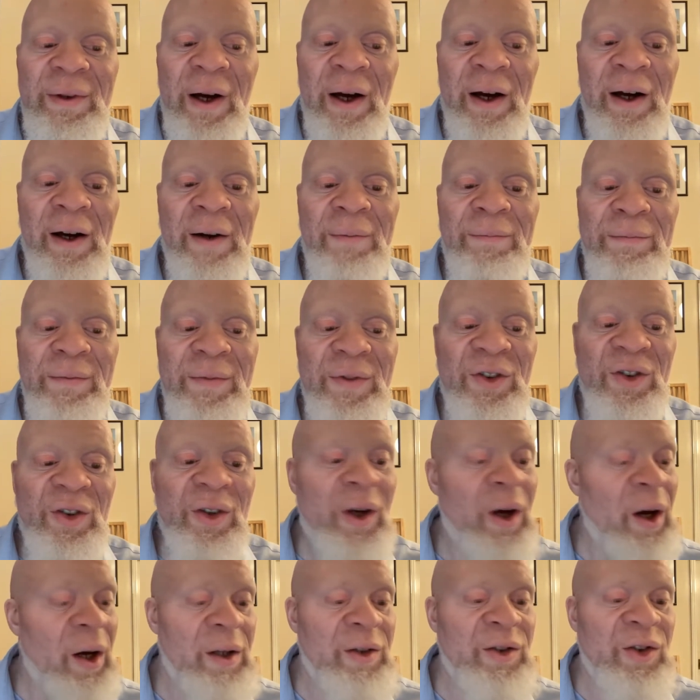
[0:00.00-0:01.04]
um,
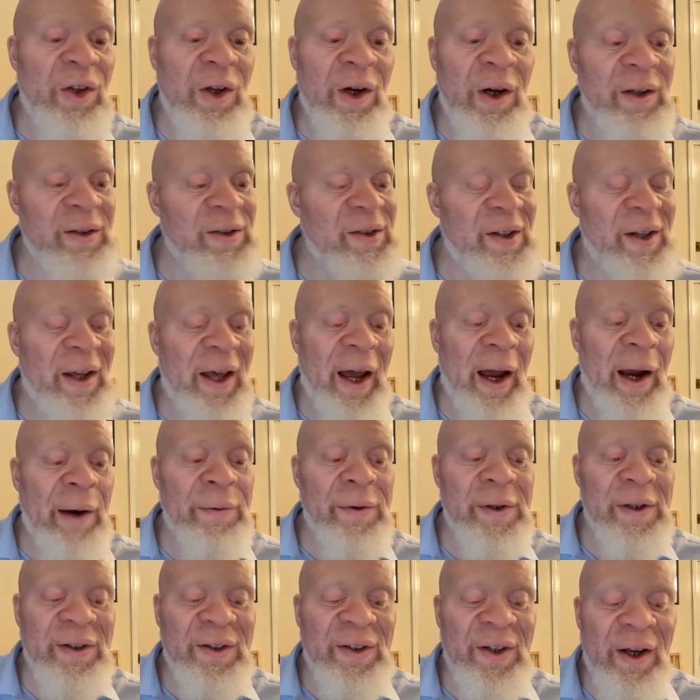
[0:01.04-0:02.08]
Skarsgård's
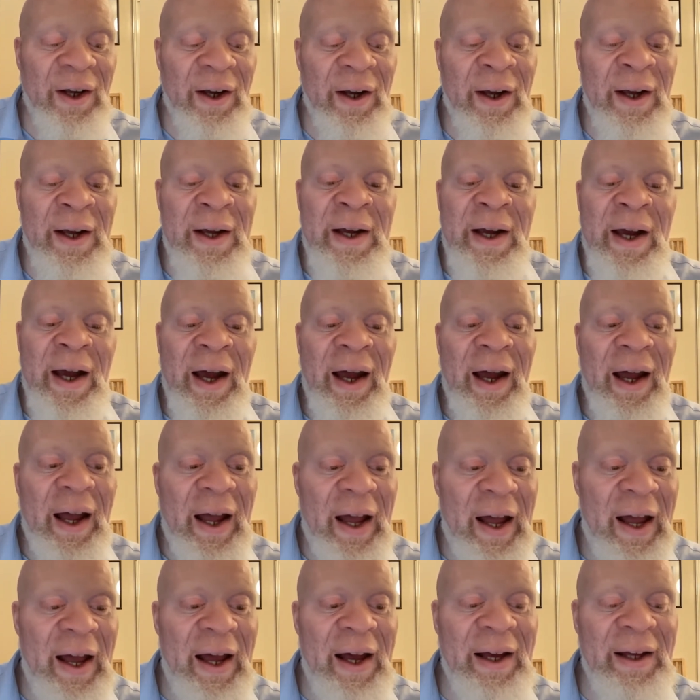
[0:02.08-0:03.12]
character
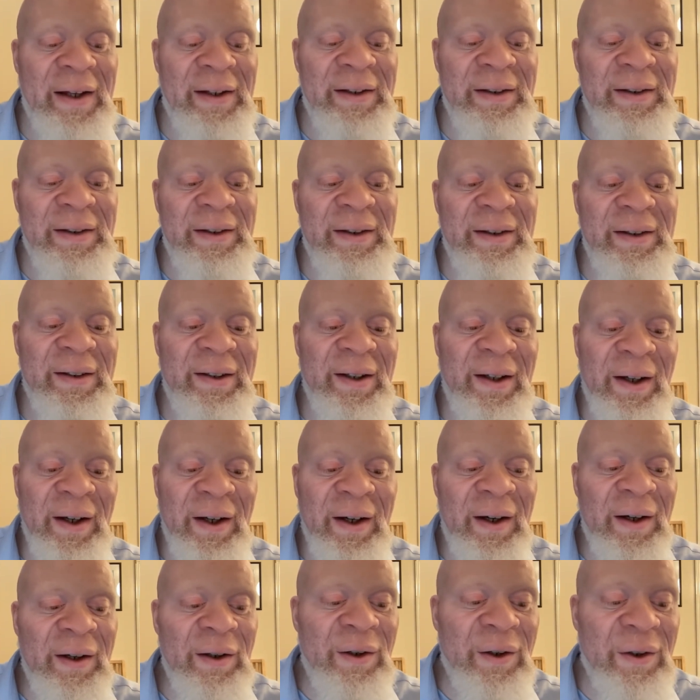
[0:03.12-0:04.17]
and
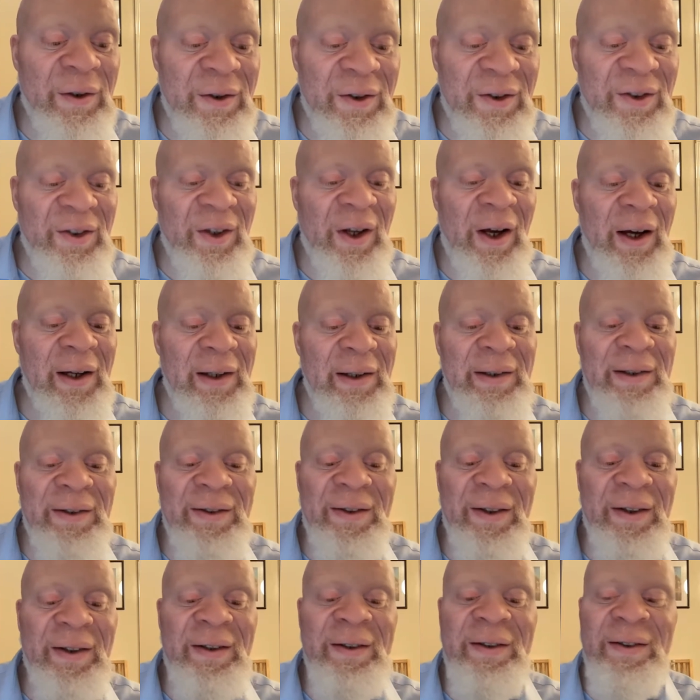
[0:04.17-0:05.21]

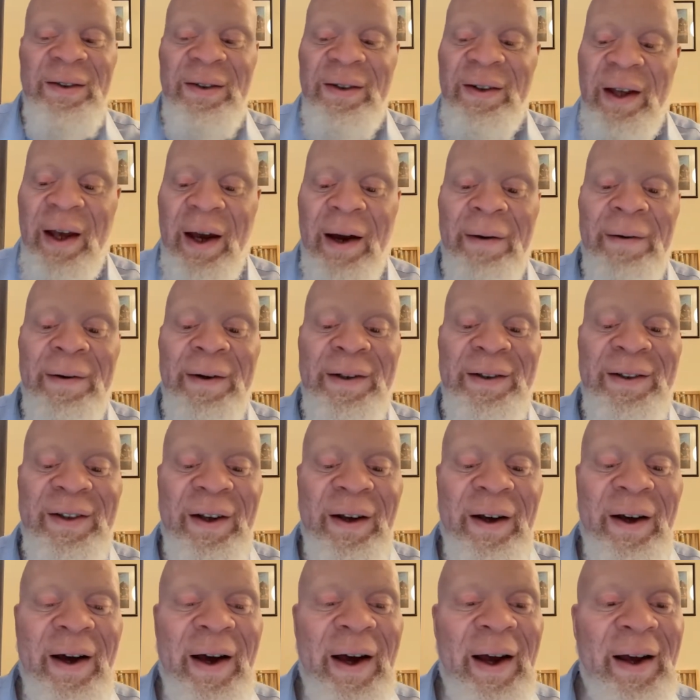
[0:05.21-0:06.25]
Gonzalez's
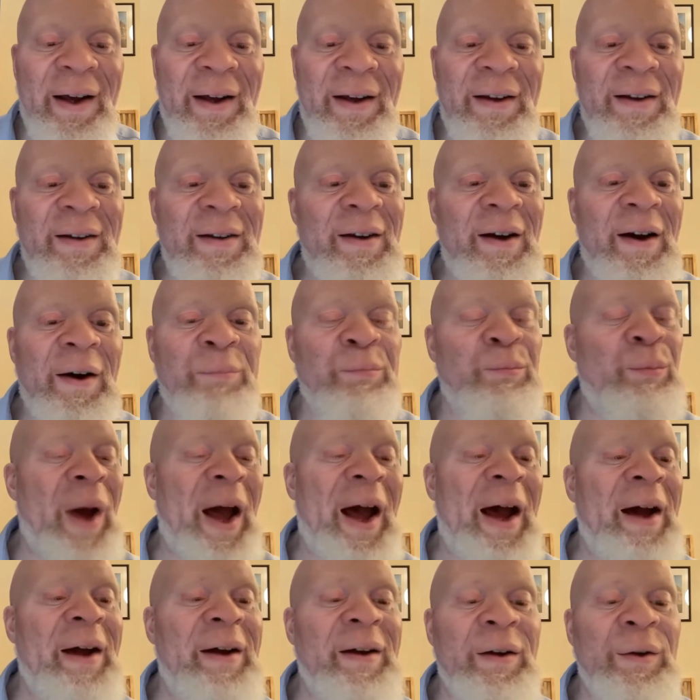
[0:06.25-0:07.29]
character a, a
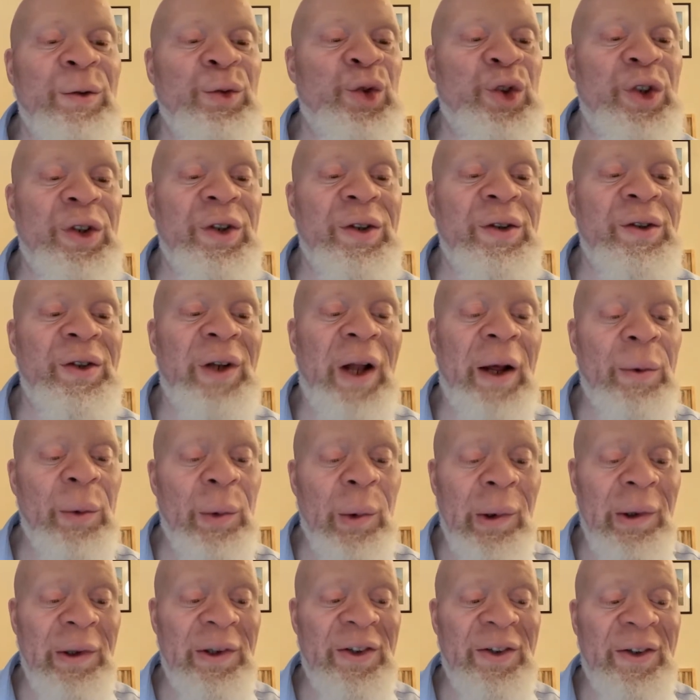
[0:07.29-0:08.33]
bag. And she's like,
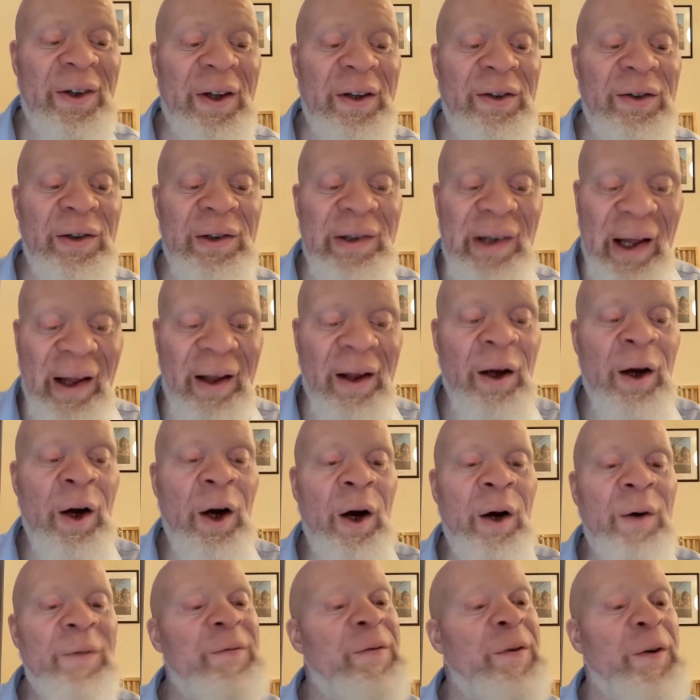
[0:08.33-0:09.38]
what's this? He's like,
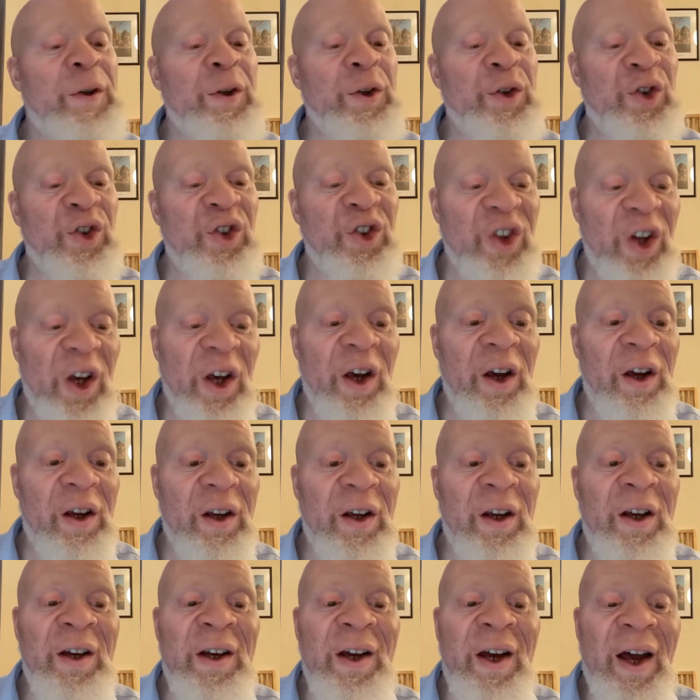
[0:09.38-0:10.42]
for the sick.
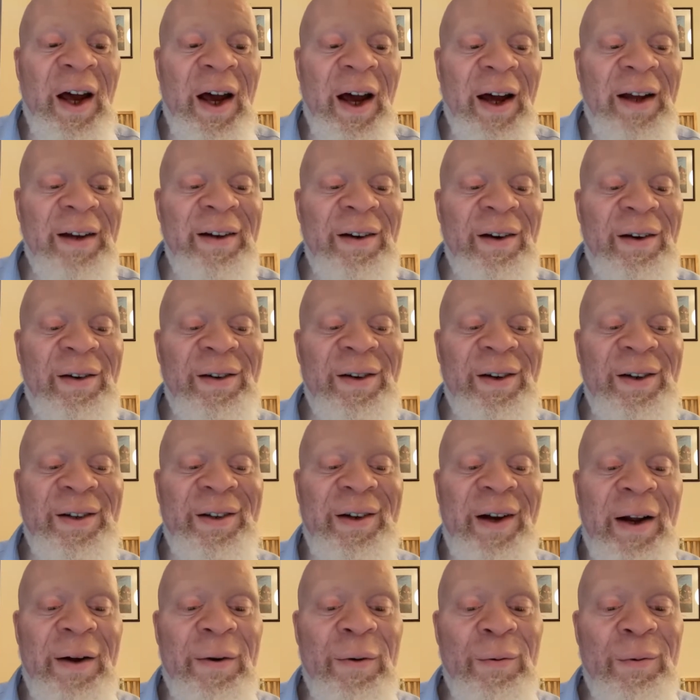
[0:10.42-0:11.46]
And you're just
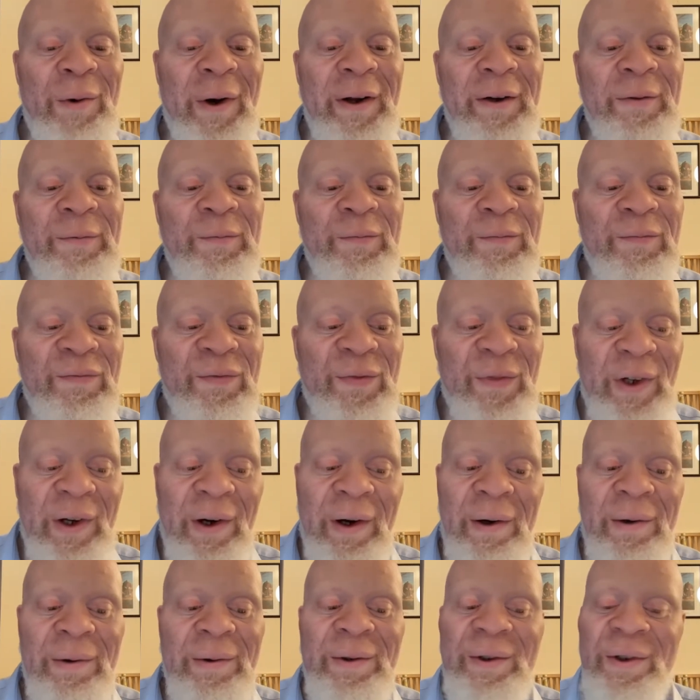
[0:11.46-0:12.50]
like, wait,
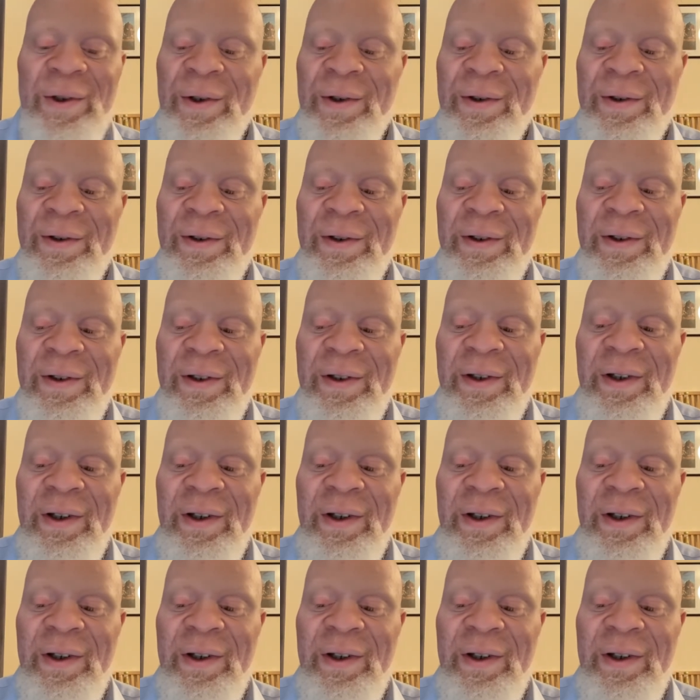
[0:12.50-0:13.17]
hold on.